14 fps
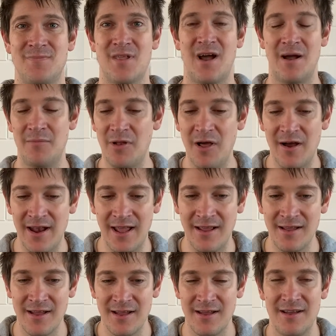I'm
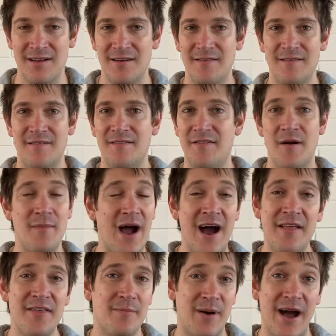learning from
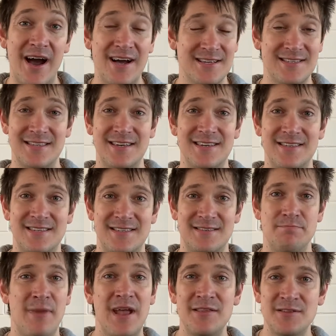other pastors,
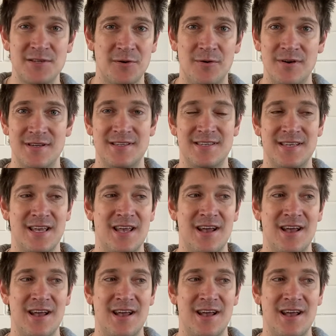mentors.